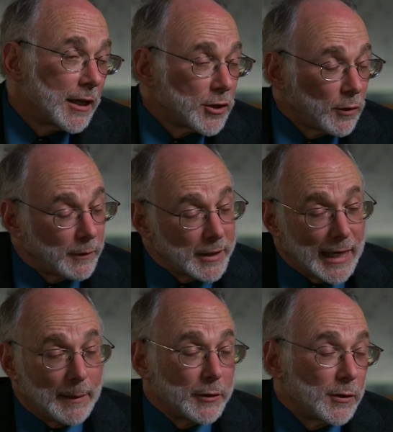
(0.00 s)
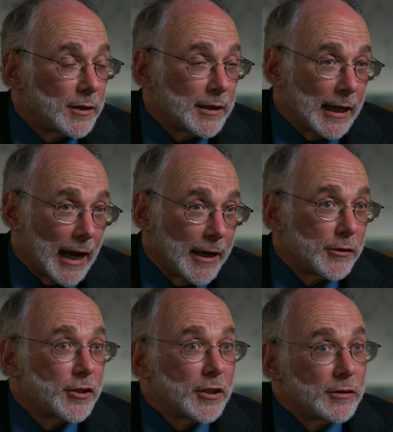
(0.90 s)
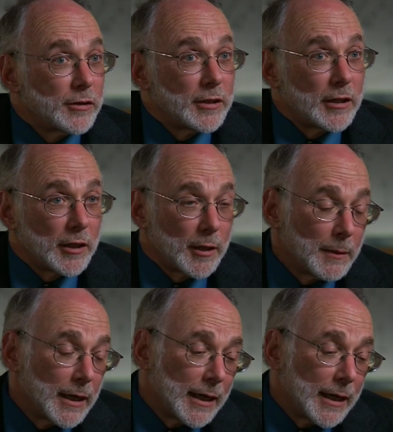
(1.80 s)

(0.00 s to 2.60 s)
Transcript: So, for example, you can take hydrogen or deuterium